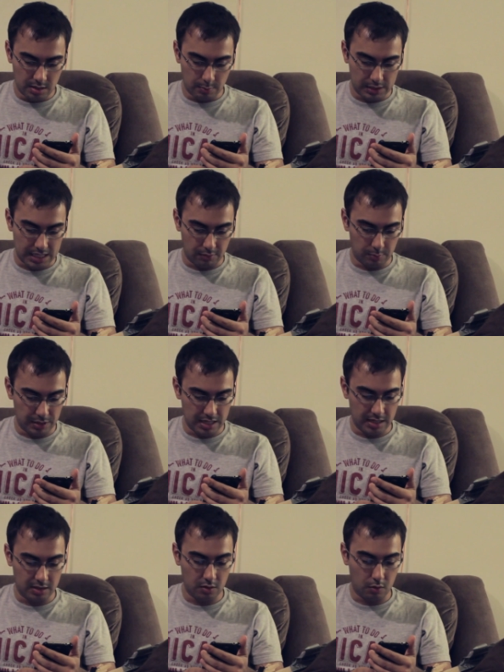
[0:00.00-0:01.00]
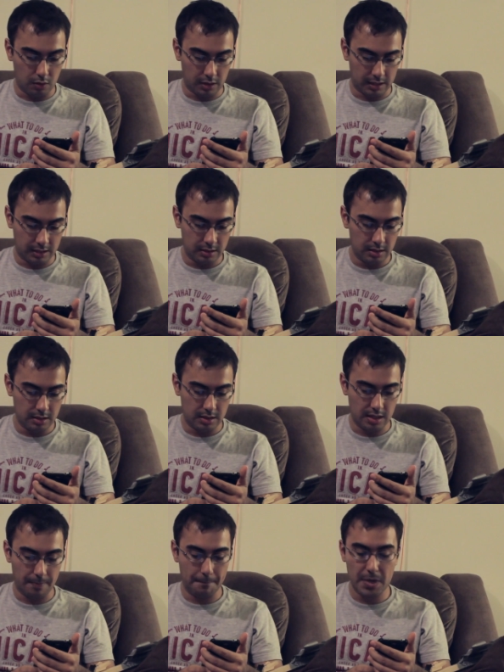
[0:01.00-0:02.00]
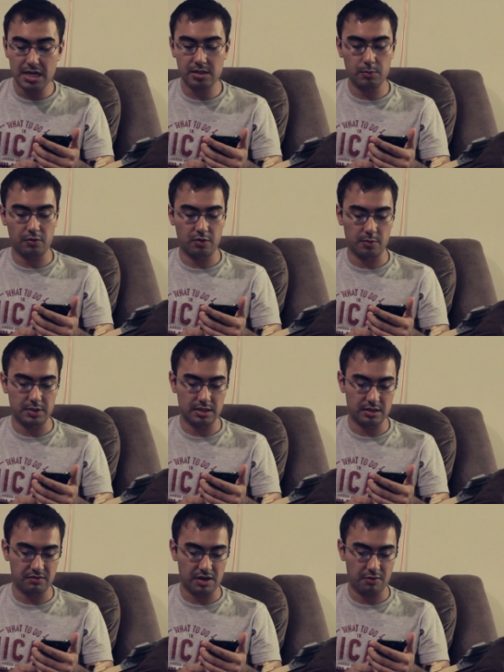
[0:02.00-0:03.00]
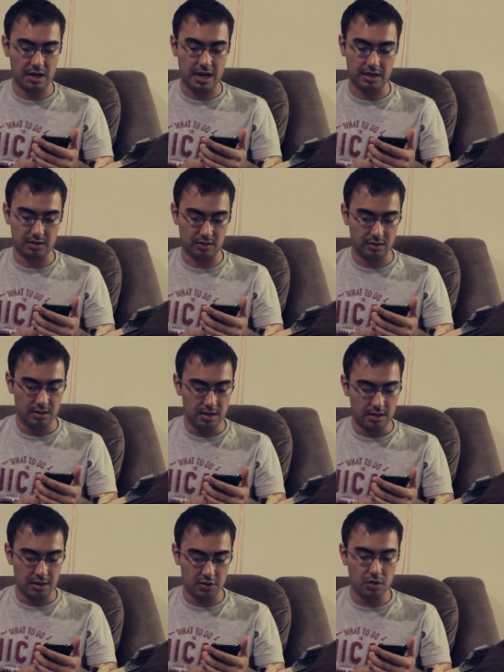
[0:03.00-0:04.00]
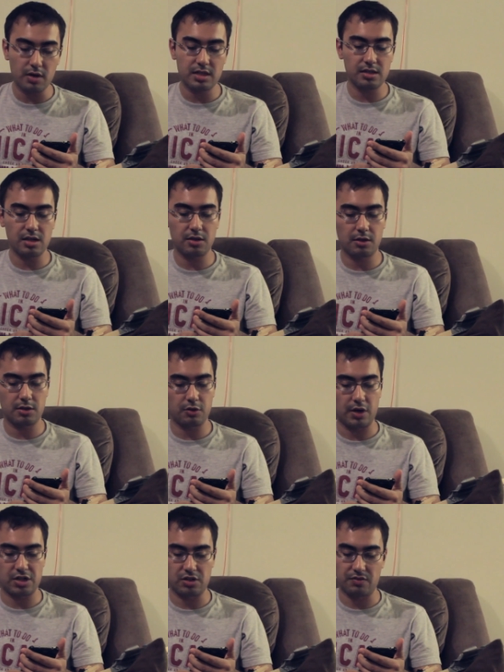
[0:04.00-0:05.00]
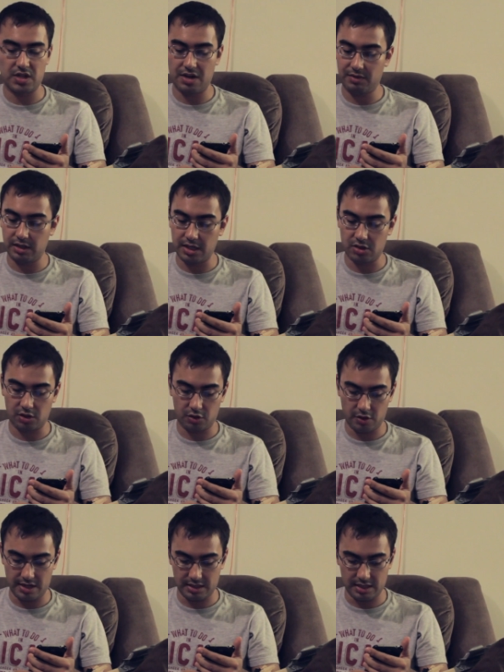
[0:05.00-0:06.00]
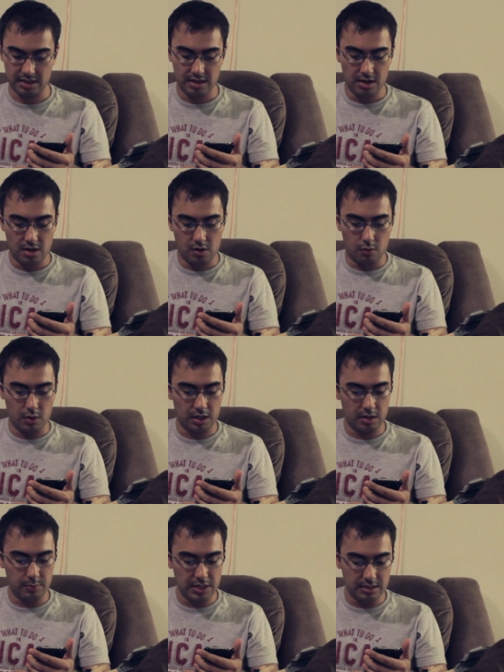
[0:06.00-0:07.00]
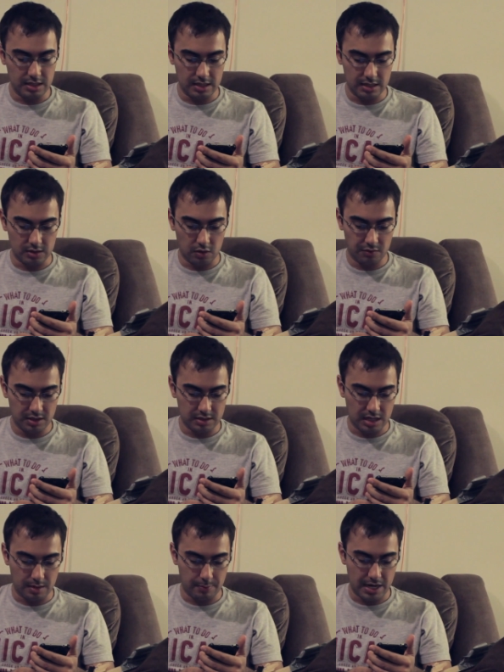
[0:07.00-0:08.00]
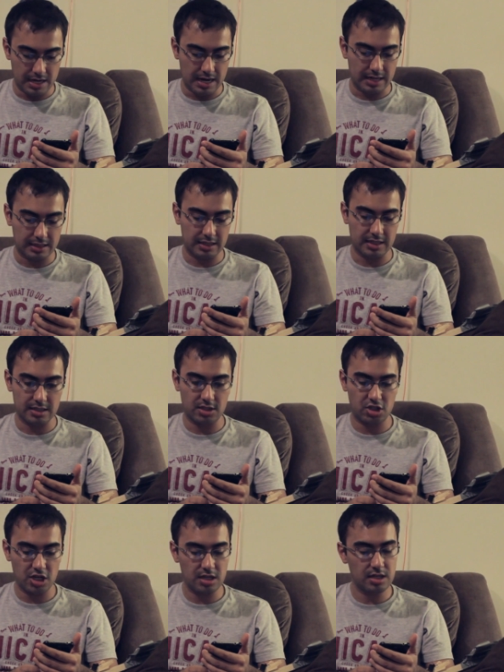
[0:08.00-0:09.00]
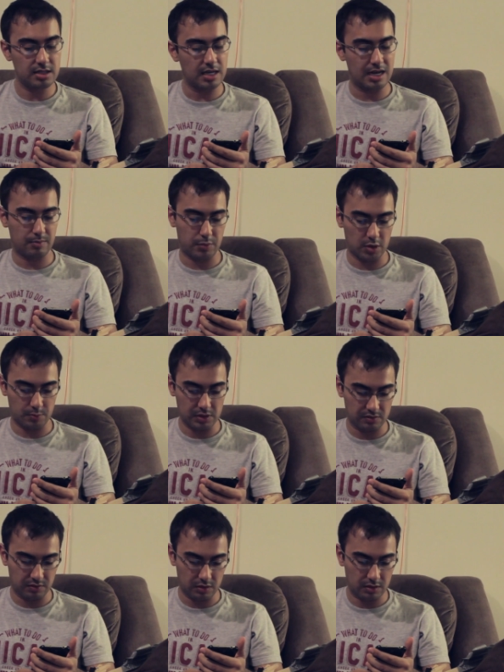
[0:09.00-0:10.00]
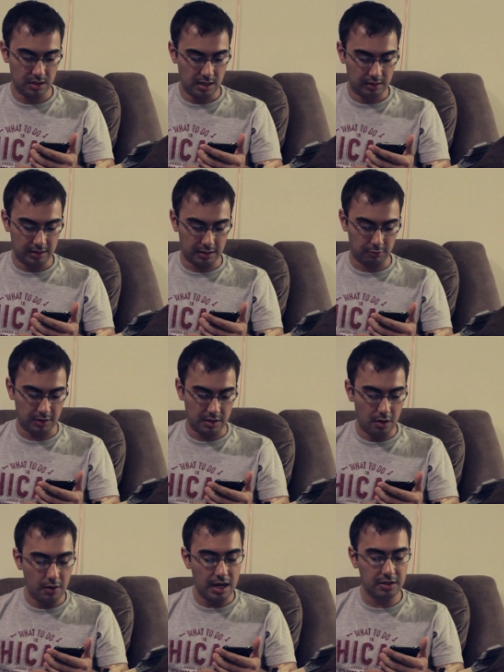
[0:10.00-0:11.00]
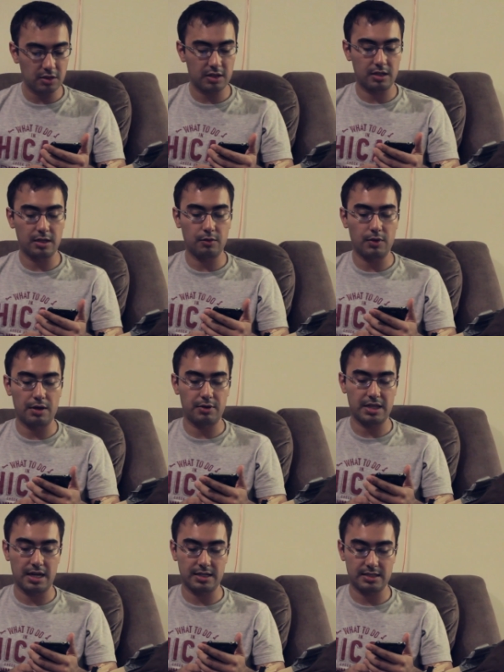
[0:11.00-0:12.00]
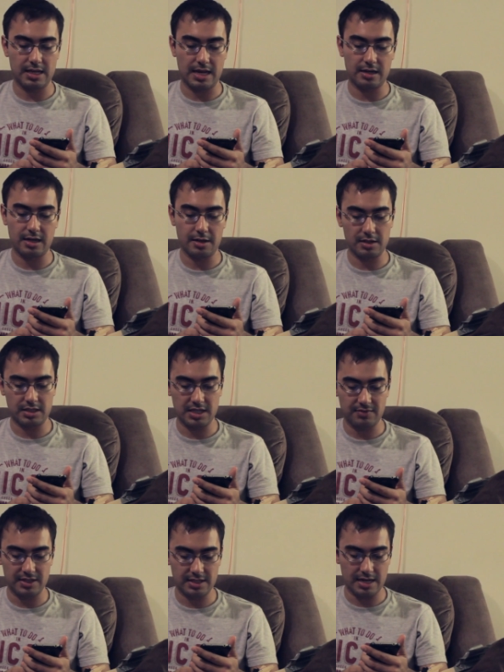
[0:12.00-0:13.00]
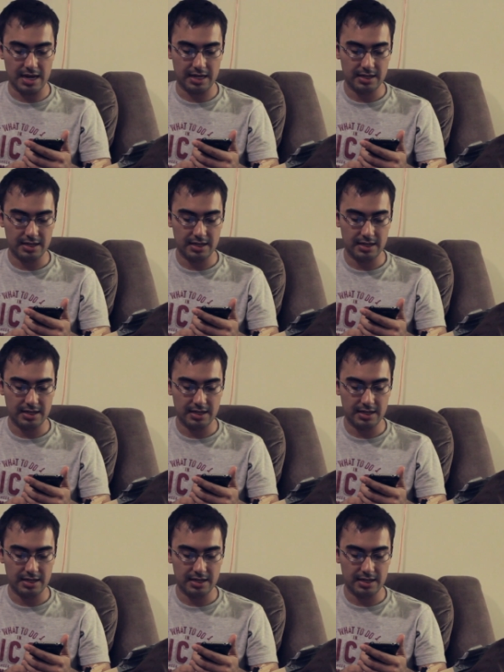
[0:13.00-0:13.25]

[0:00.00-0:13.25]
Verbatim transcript: but that would be ignoring the amazing performances of every actor. Their choices under the direction of David Lynch are crazy. What could be seen as over-the-top bad acting is genius and purposeful. Literally no actor could get away with that insanity on T V today.